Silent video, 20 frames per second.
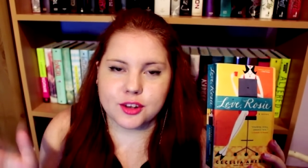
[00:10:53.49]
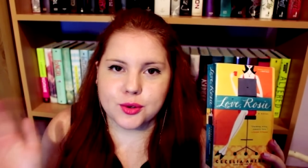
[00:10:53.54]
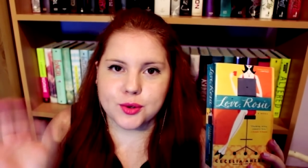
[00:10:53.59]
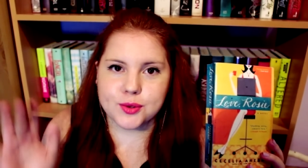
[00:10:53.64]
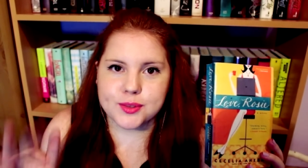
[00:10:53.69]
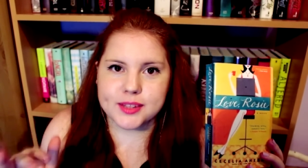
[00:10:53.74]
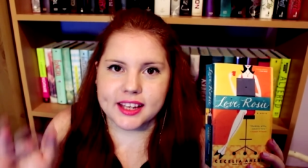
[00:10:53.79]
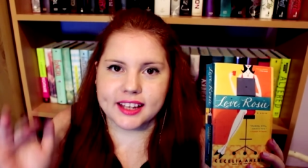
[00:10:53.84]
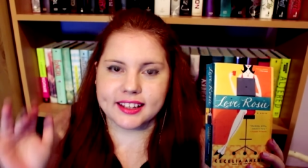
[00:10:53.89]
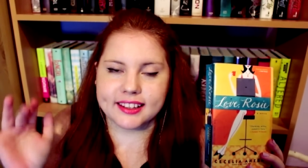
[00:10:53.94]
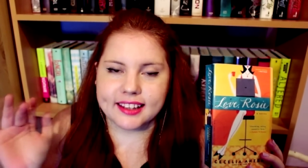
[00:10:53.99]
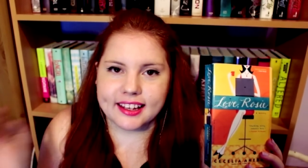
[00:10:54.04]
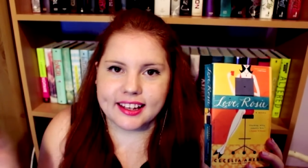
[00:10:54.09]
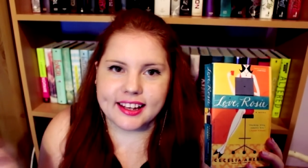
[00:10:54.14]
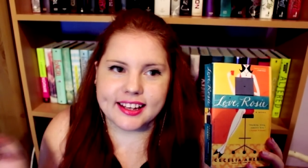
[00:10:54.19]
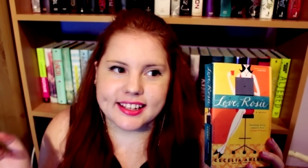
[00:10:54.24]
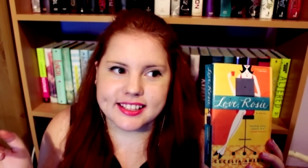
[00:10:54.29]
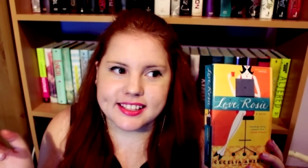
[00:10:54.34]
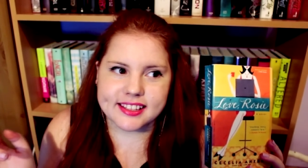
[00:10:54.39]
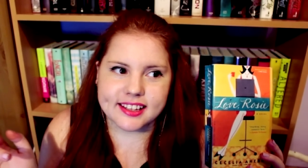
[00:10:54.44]
Rosie and
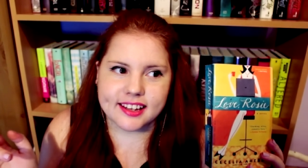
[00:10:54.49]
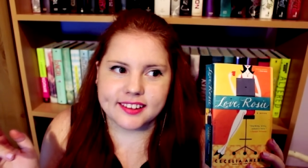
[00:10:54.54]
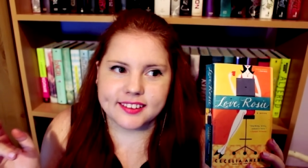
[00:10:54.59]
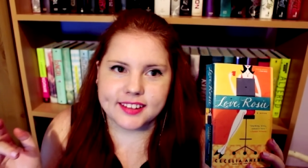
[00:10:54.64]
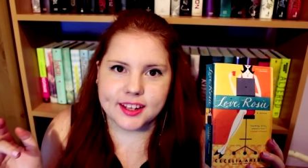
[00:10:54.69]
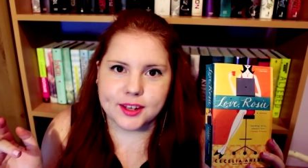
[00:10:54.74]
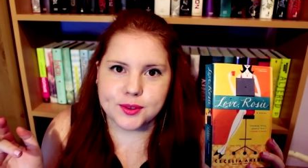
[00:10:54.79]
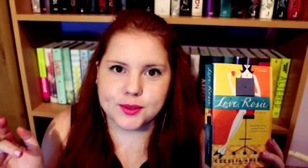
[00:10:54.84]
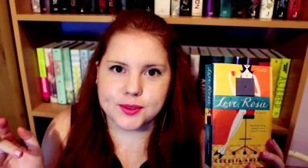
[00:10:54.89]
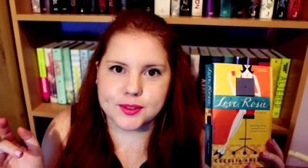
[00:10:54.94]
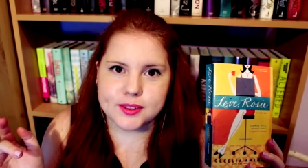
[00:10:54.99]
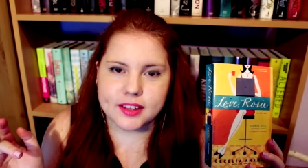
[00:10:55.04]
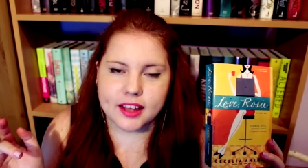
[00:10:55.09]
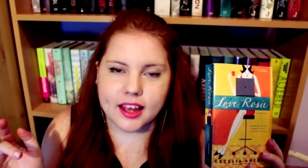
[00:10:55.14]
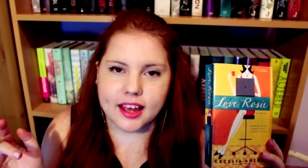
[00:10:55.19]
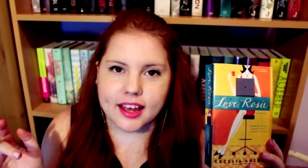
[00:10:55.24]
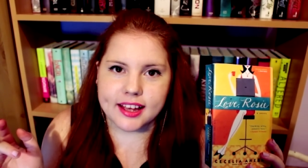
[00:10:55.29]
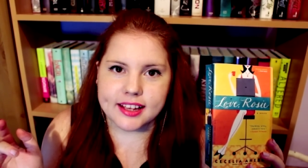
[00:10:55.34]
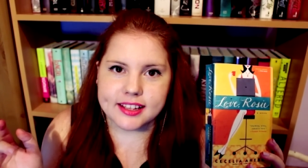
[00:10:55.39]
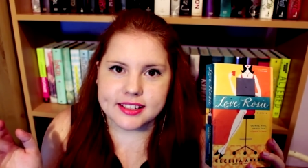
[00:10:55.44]
Alex, start
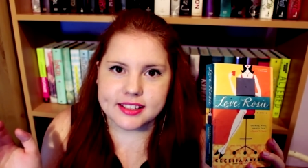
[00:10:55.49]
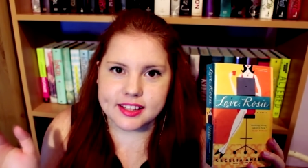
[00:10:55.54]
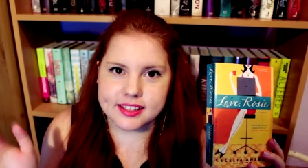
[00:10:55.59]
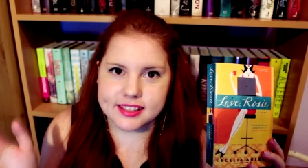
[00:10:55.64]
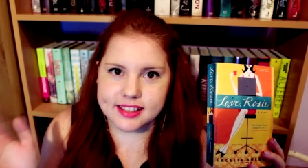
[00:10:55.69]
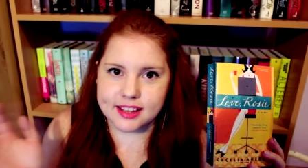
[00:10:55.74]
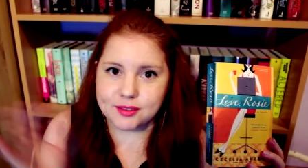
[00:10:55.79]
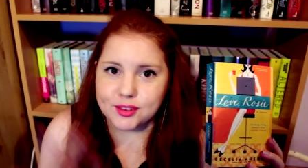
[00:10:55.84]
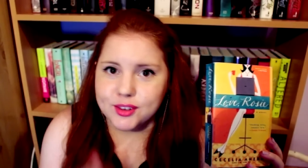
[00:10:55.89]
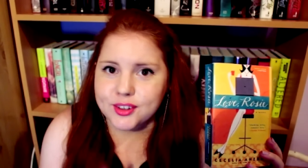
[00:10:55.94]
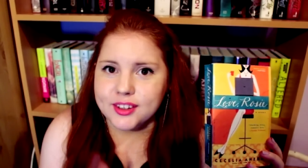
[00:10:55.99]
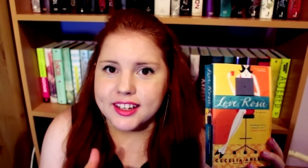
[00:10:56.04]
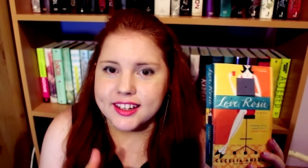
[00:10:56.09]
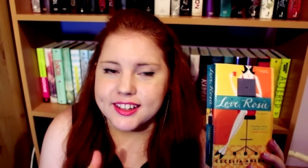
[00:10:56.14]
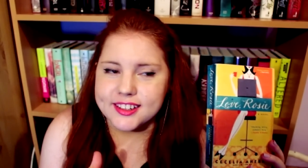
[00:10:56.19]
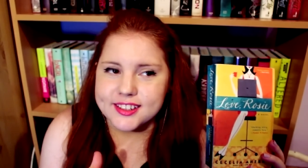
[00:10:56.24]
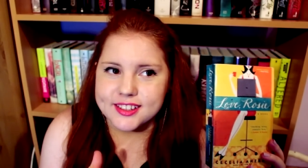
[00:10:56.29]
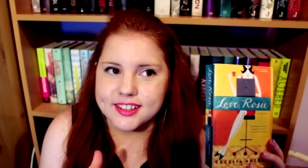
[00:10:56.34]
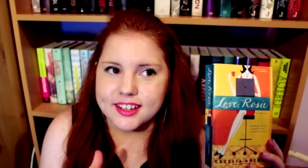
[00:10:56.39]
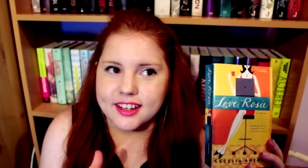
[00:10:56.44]
out as
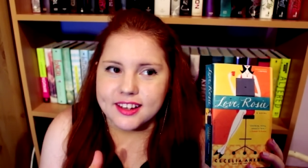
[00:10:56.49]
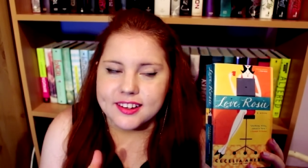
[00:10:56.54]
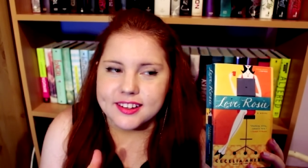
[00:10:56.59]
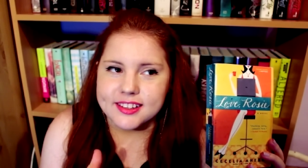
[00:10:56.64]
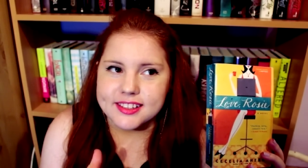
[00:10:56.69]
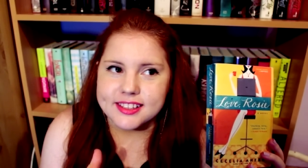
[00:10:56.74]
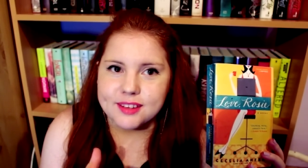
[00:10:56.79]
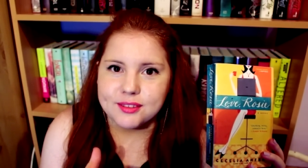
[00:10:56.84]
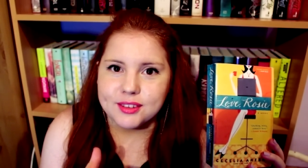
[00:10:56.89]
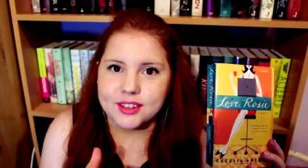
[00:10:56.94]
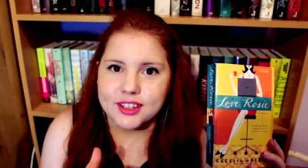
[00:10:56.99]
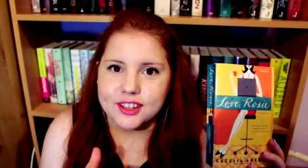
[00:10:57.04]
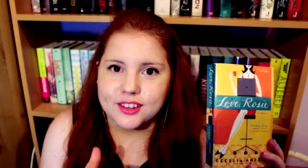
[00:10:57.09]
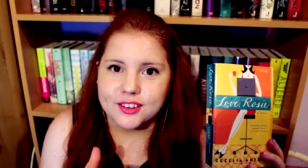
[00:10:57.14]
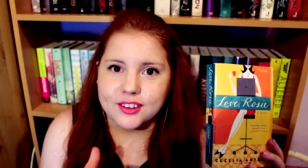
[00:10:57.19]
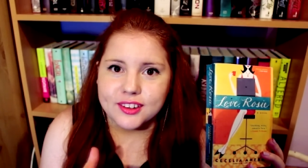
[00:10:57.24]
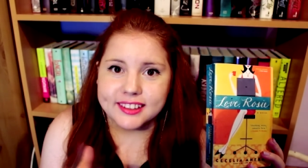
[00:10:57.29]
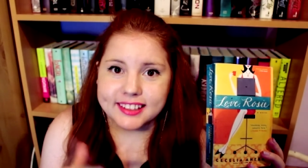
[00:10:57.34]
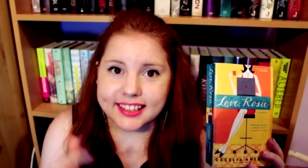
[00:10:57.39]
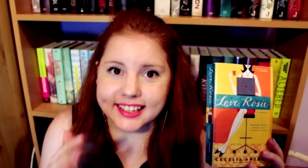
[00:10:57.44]

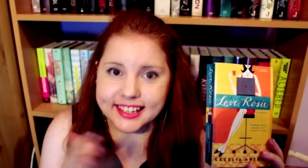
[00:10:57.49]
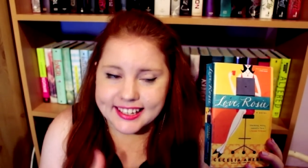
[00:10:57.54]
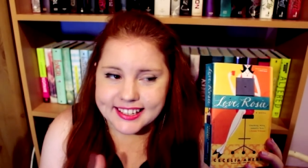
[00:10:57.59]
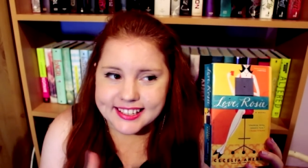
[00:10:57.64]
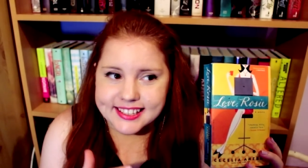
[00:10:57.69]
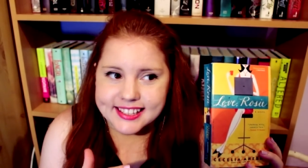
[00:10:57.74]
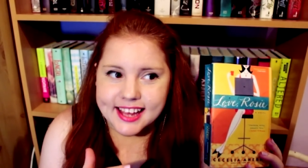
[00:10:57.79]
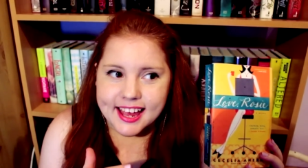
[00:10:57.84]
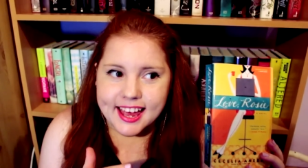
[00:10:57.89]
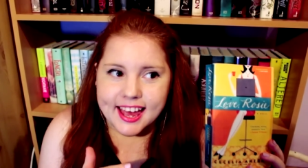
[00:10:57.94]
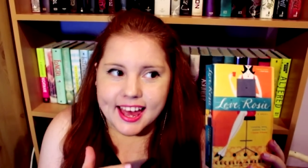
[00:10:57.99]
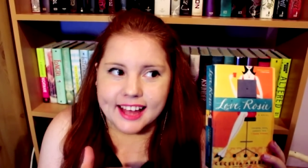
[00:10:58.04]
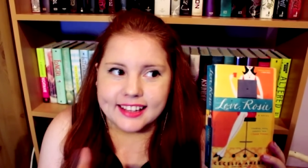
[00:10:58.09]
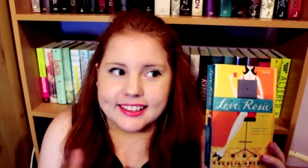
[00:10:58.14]
7-year-old kids,